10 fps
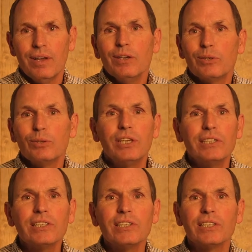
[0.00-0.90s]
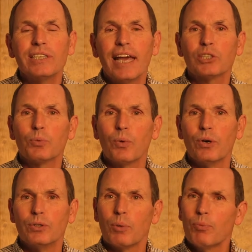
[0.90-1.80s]
So Jesus' next
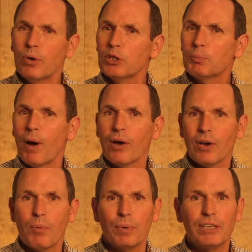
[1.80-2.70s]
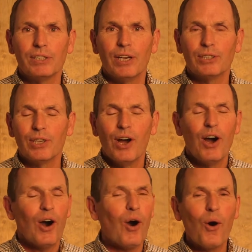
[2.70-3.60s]
words are pretty spot on when he says,
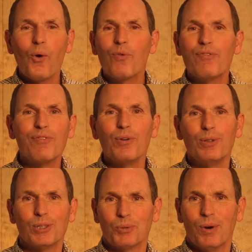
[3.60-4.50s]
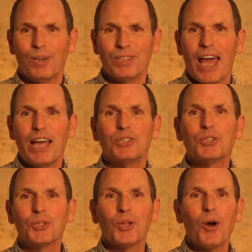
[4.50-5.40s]
"O foolish ones, and
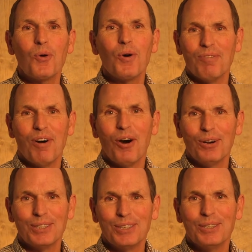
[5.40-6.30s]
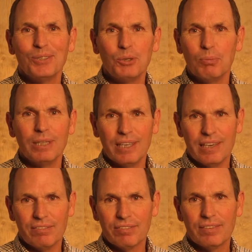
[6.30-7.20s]
slow of heart to
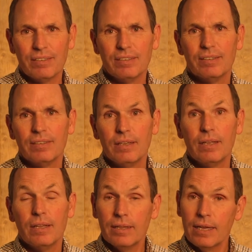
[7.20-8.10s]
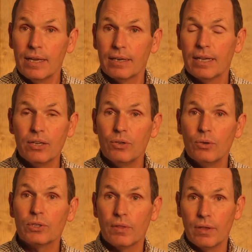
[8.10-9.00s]
believe." Then he
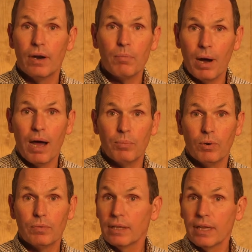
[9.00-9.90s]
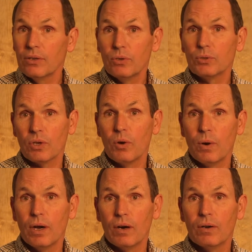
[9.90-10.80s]
used their Bible that they knew so
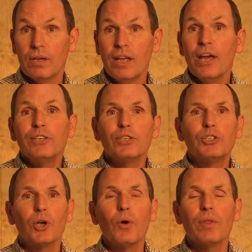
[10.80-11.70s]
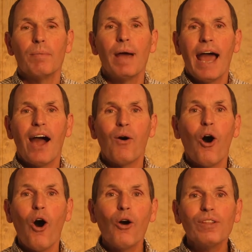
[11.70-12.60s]
well to show them how
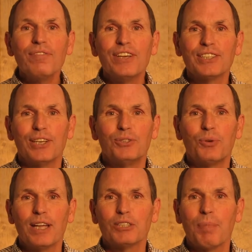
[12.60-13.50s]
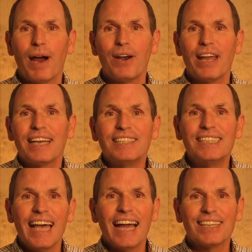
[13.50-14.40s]
all of this had transpired
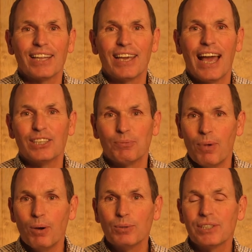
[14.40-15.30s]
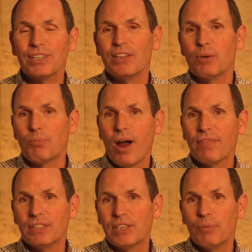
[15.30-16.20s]
exactly as Moses and the
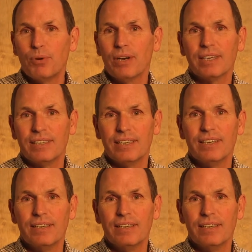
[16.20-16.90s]
prophets had predicted.